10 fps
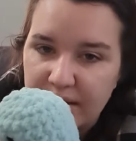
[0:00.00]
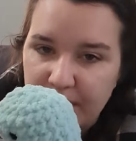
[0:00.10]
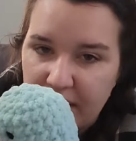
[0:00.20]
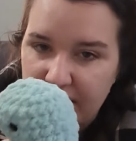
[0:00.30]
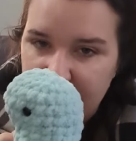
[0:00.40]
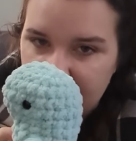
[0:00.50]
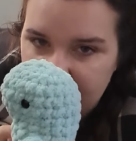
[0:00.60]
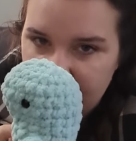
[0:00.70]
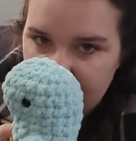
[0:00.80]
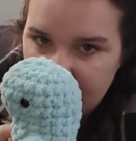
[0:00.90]
about
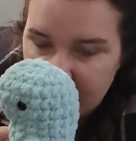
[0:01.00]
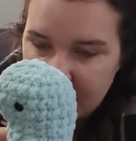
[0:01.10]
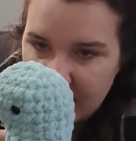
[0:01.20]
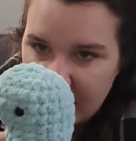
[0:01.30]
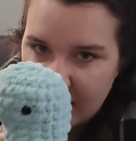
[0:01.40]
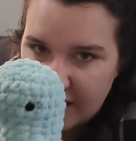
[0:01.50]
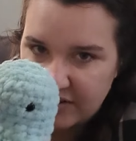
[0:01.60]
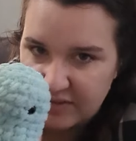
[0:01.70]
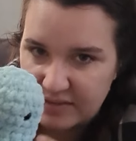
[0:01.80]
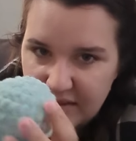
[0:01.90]
him. I
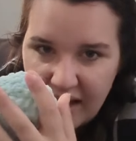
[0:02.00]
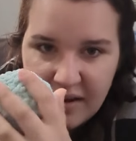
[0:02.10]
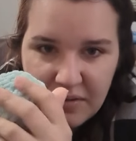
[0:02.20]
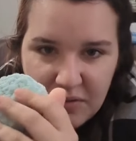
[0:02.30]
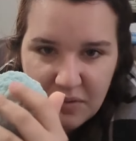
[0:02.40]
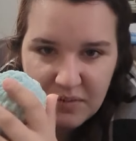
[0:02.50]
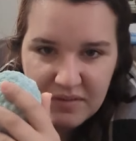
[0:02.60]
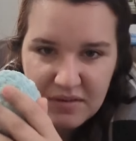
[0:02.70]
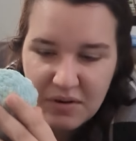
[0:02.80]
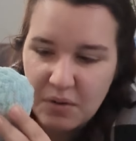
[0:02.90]
don't know, his
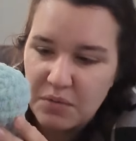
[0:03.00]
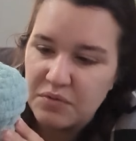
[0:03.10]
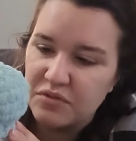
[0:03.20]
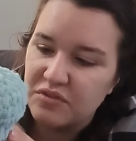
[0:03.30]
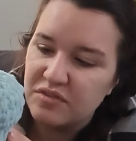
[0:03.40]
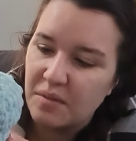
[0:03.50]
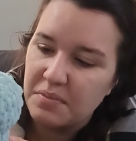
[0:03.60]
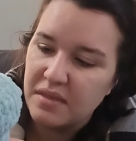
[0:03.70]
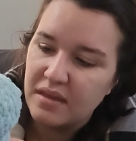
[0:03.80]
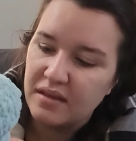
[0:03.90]
nose or
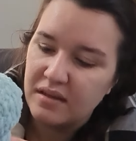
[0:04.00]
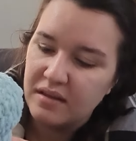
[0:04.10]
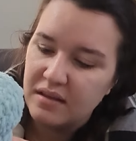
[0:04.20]
something.